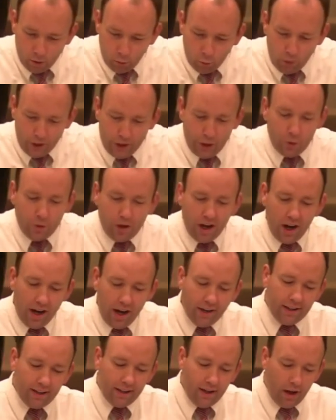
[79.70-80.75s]
When you
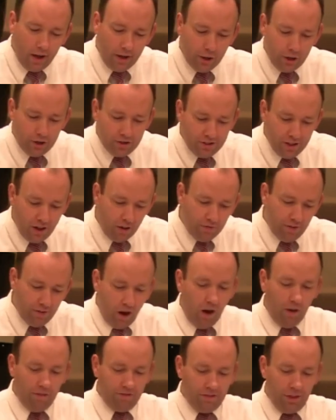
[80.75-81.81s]
cut yourself
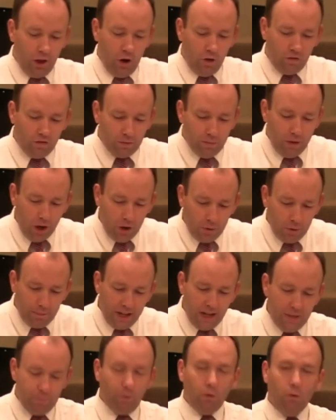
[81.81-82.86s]
off, though, from other
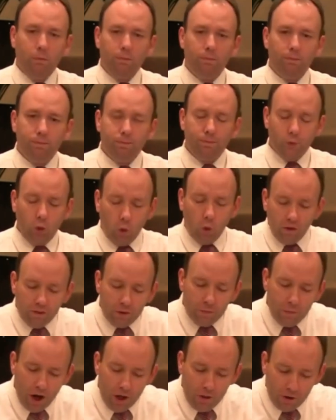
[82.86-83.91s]
people or
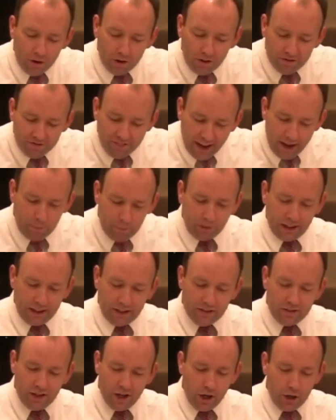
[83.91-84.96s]
from other
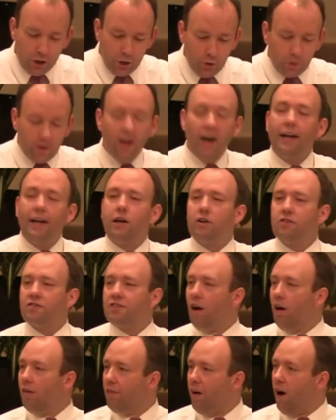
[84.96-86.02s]
families, you cut
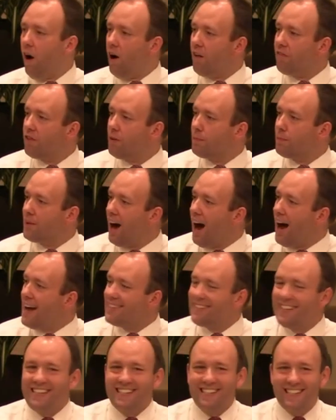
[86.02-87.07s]
yourself off from
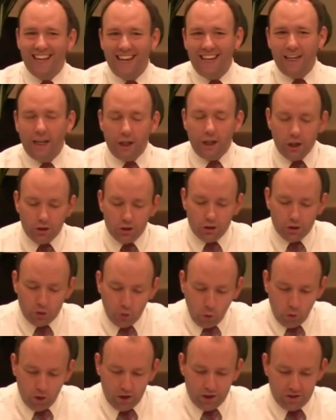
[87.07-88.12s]
God's intended
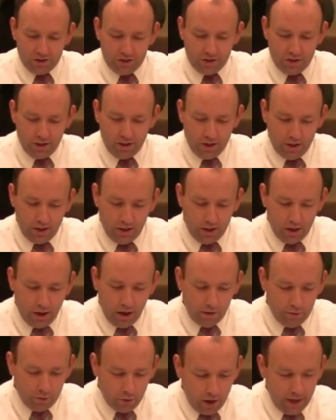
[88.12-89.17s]
source
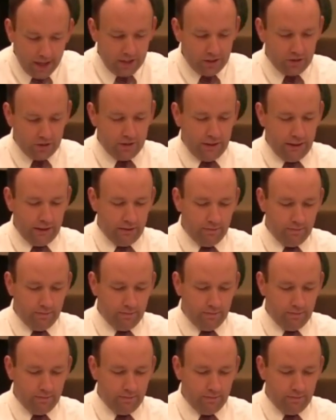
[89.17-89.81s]
of grace.